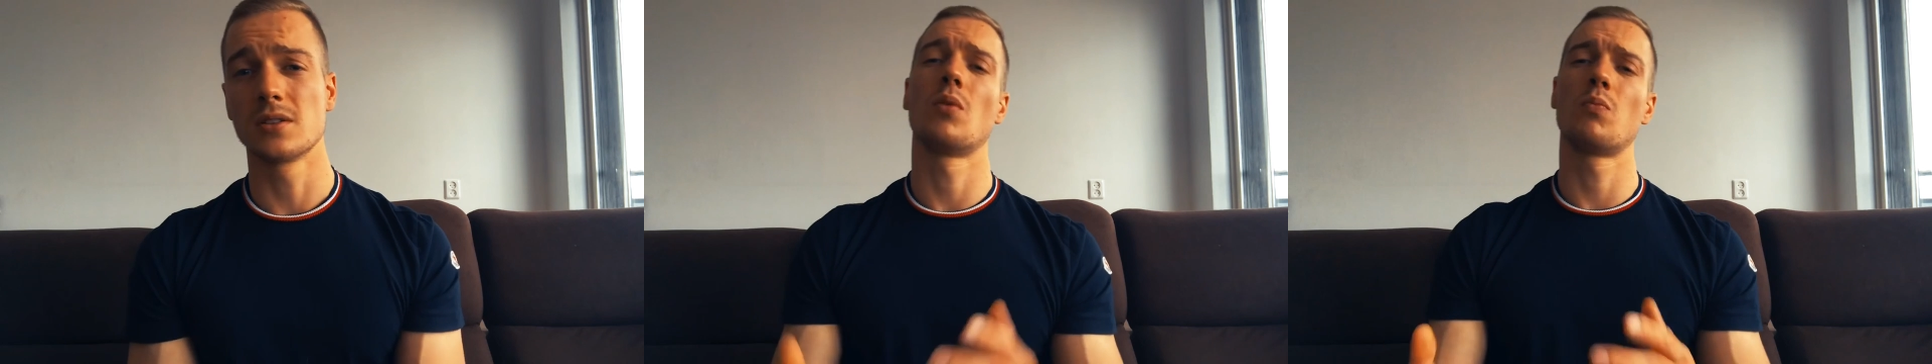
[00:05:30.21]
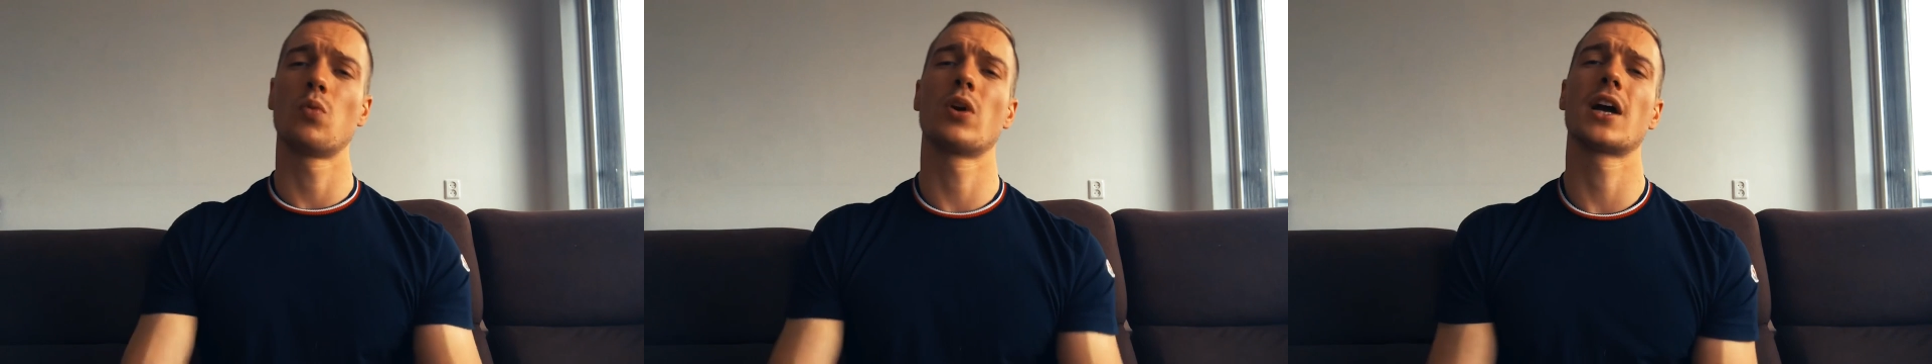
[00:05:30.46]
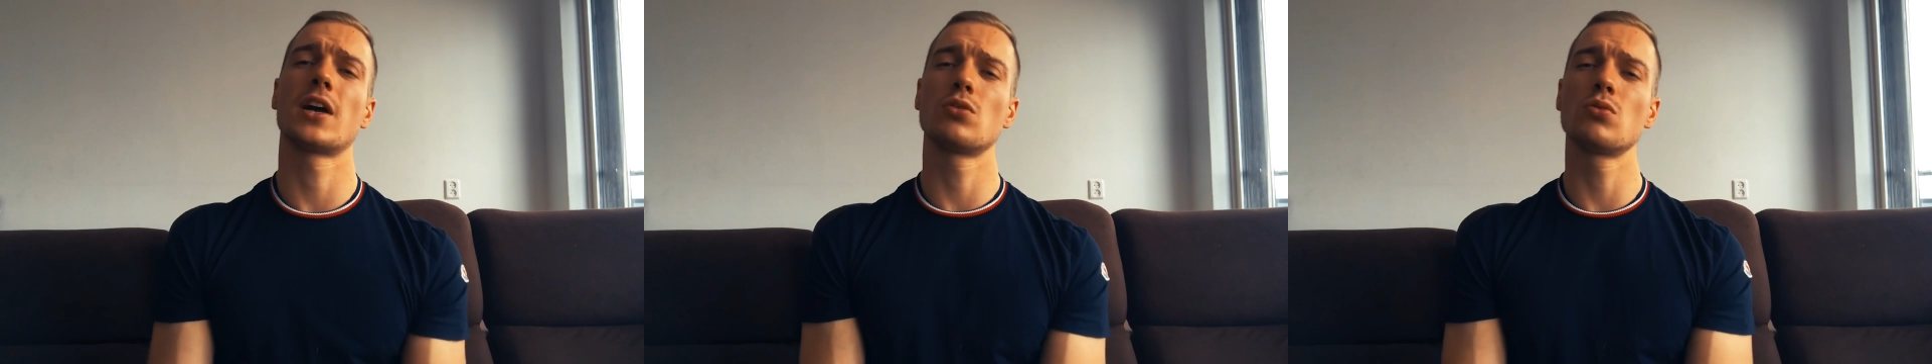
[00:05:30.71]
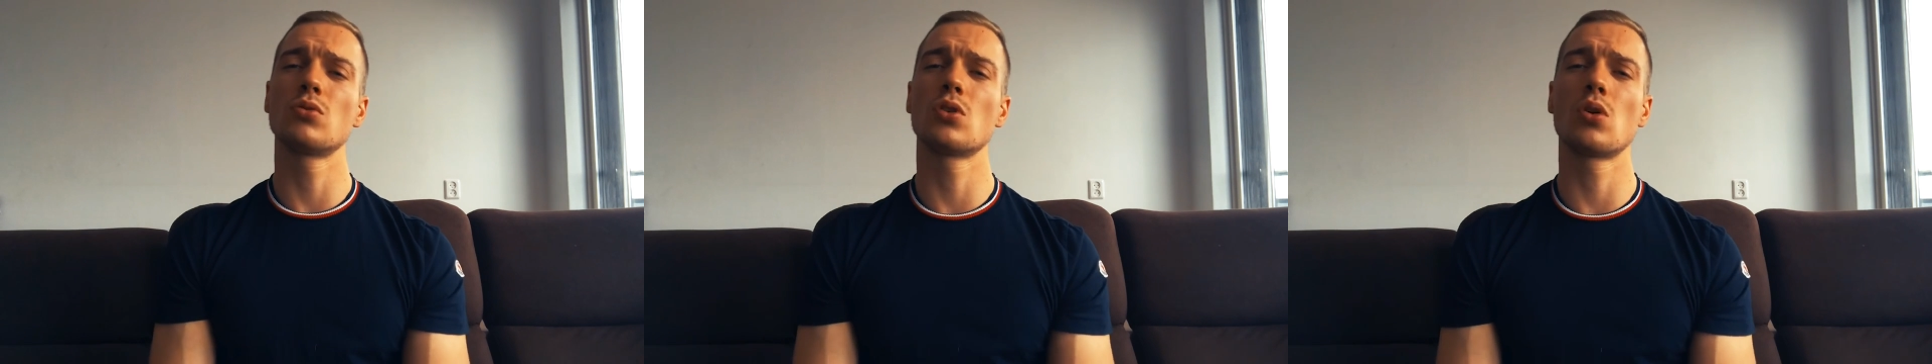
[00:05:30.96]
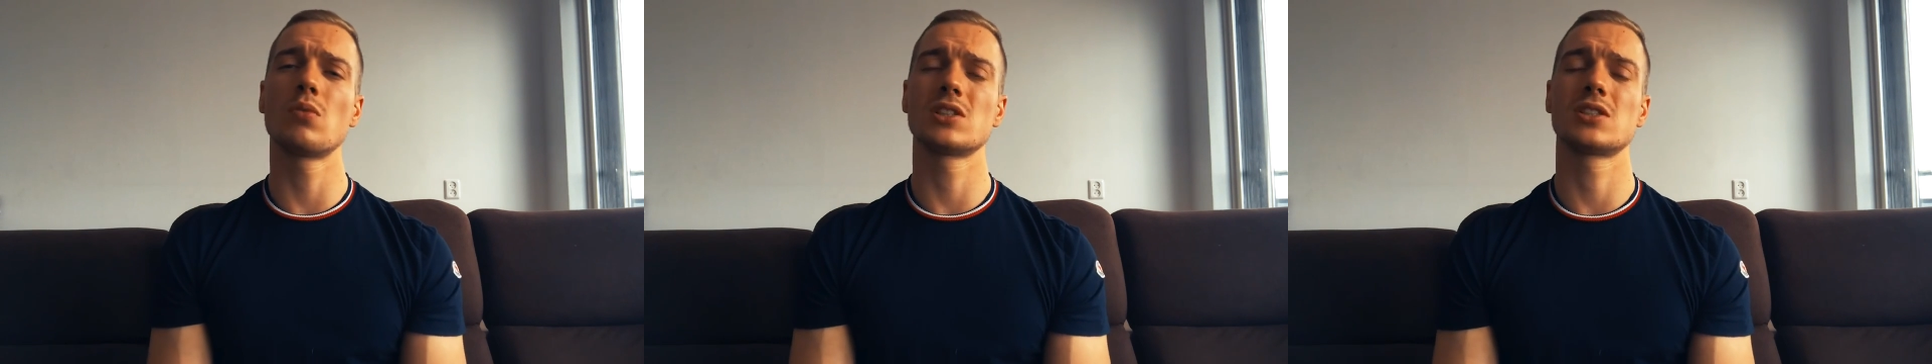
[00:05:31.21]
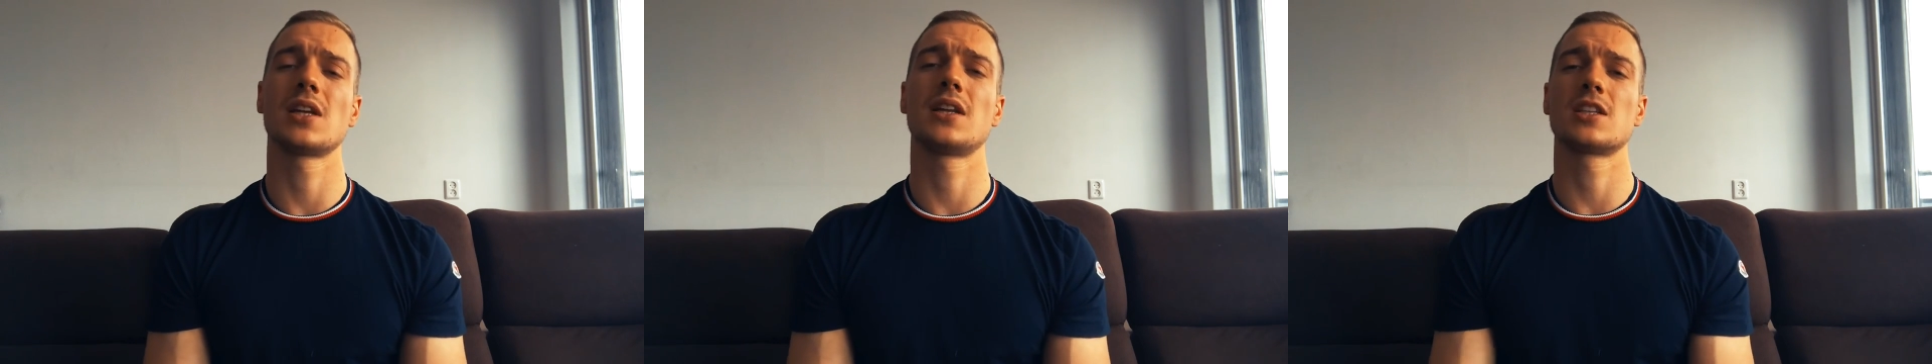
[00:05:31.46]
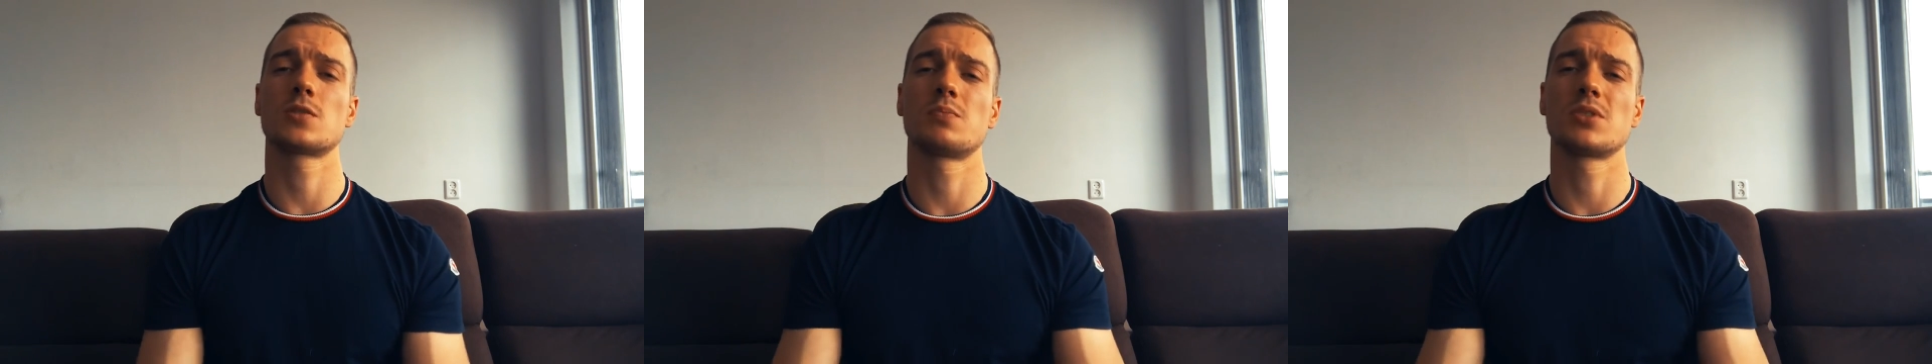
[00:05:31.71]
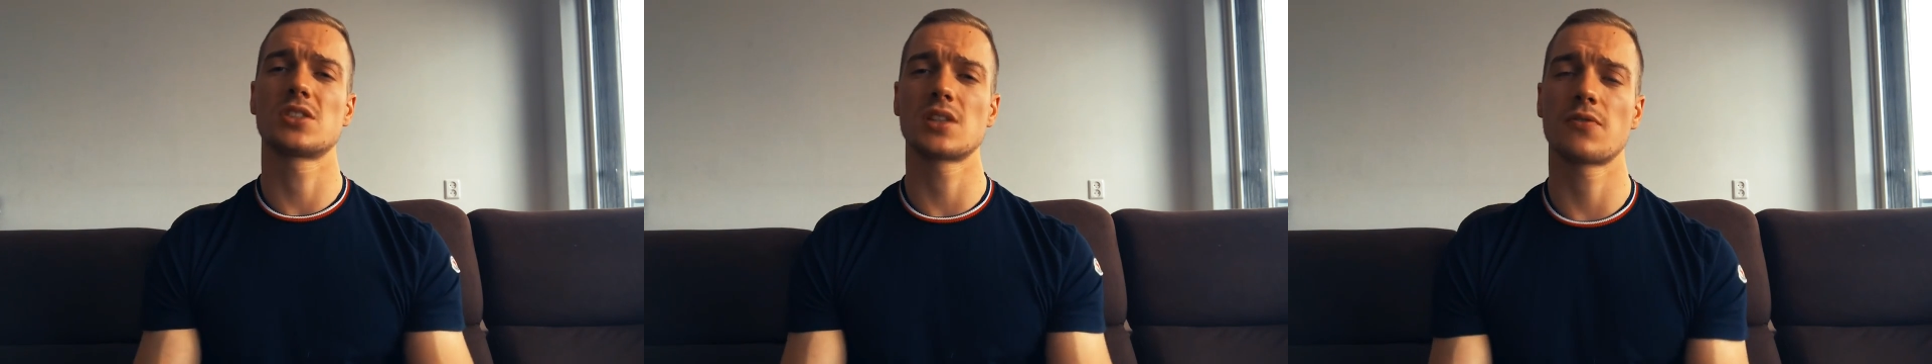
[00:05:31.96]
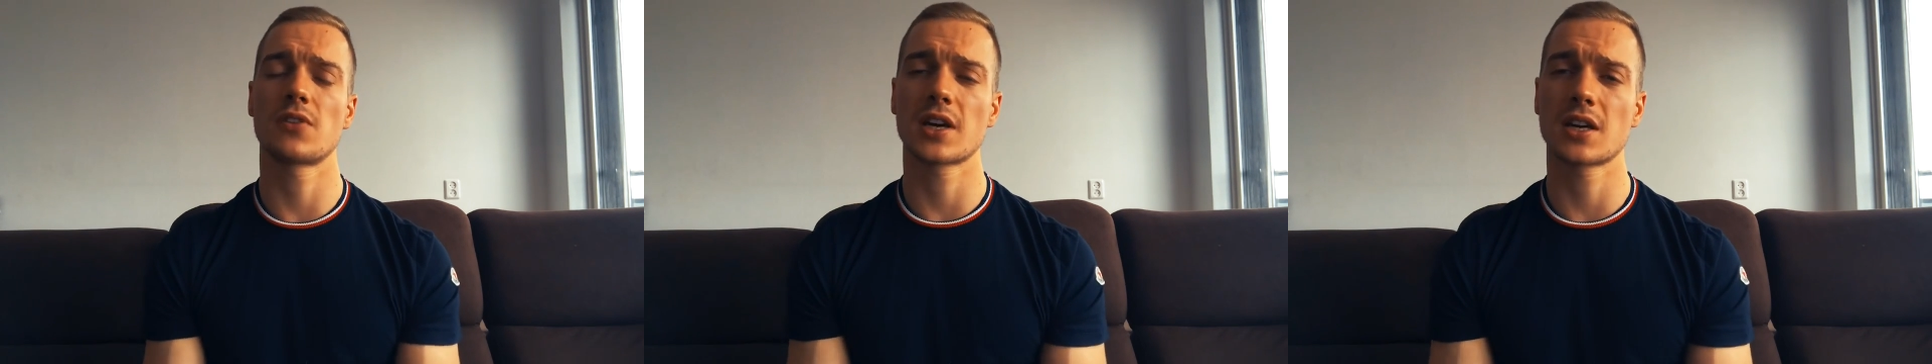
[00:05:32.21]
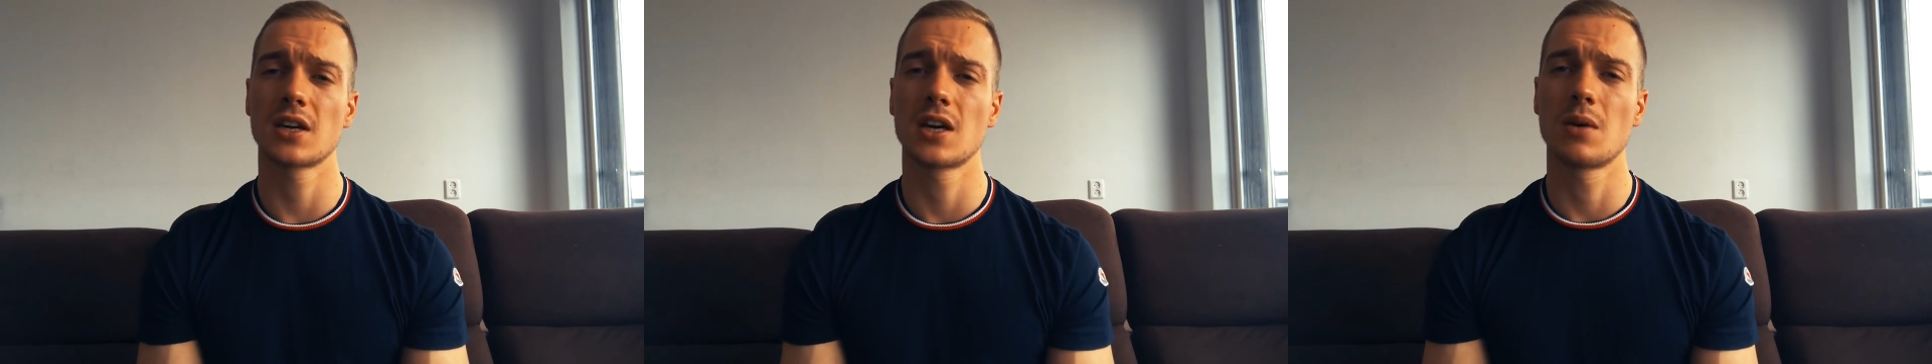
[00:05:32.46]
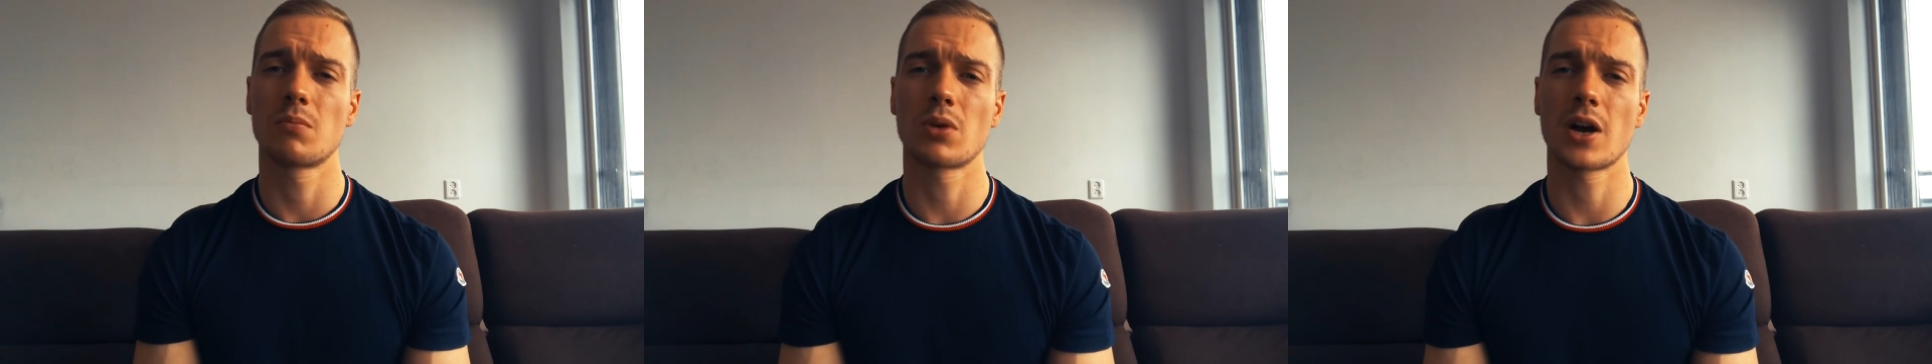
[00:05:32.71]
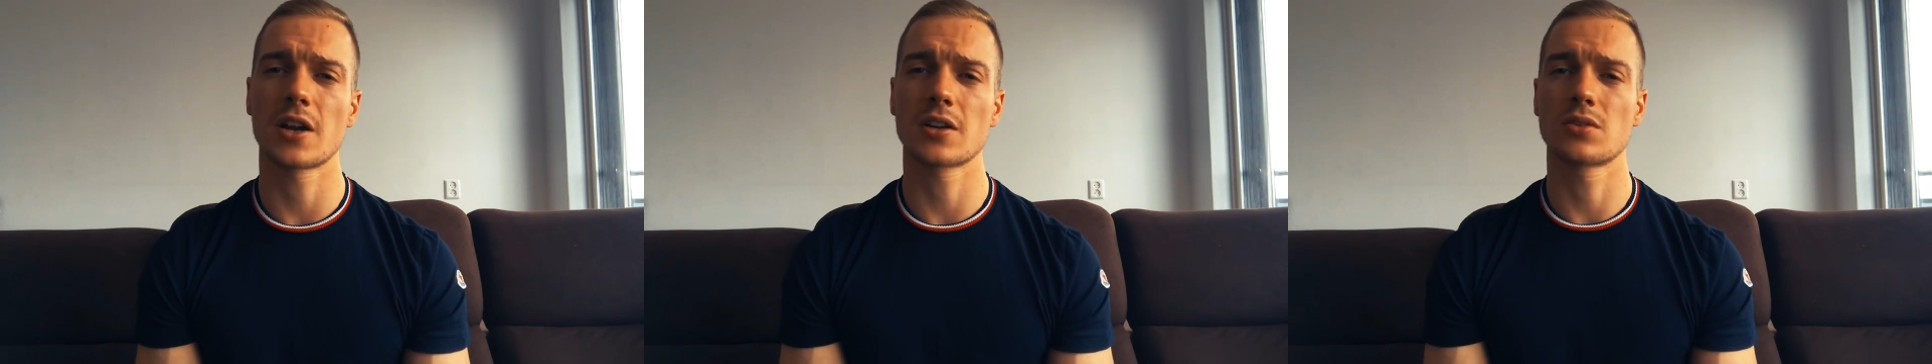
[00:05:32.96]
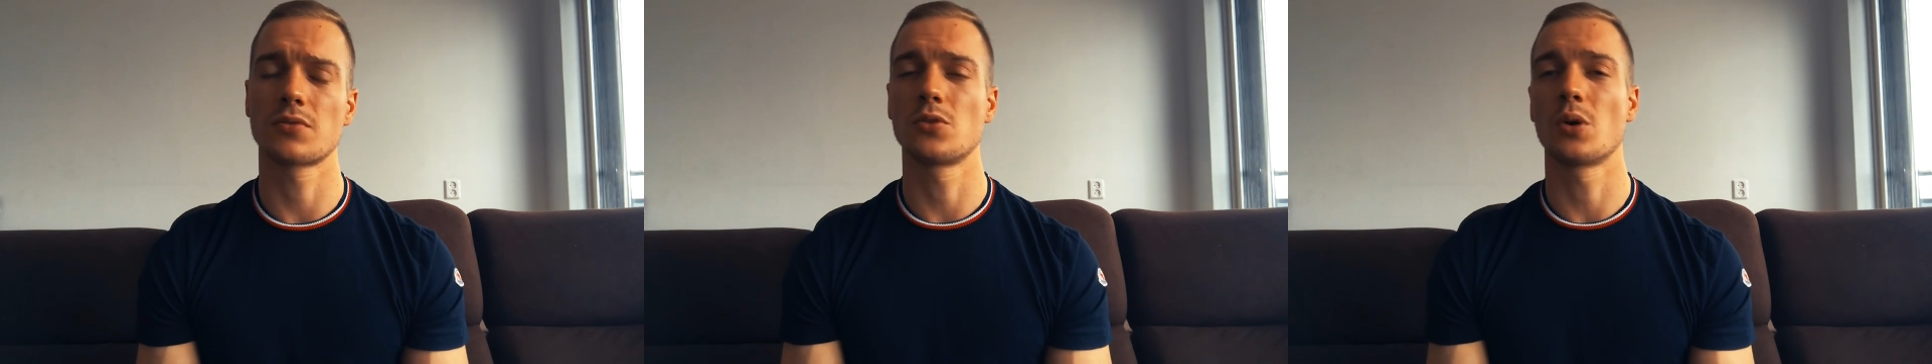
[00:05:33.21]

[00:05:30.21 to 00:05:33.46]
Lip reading: But what I do know is that this specific product of